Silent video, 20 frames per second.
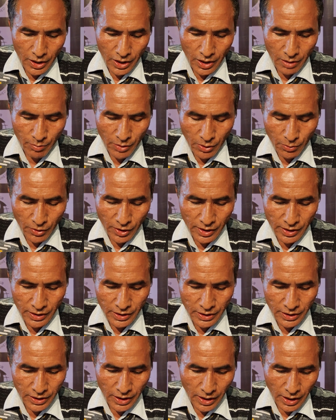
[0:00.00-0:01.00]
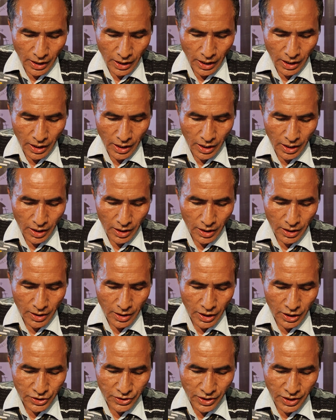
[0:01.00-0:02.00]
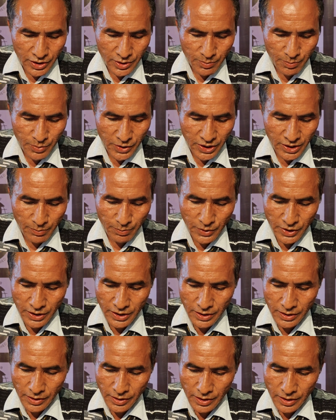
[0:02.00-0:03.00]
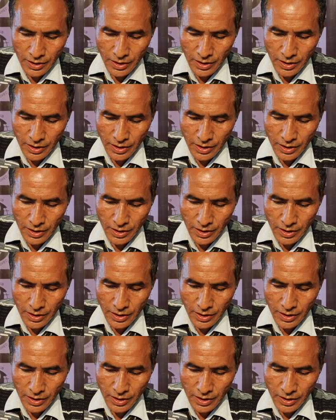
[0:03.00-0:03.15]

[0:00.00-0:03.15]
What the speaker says: Number one, HHPDP